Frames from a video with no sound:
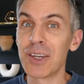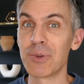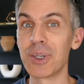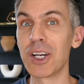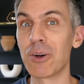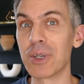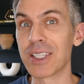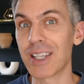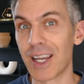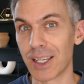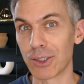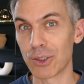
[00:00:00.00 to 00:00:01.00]
we always
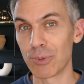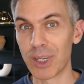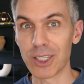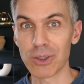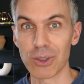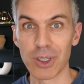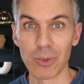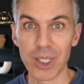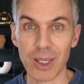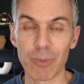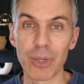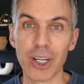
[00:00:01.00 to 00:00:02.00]
had to make sure that we
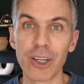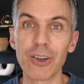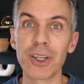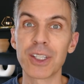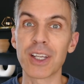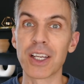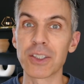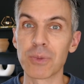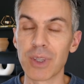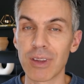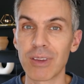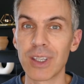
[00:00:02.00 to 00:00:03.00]
can prioritize with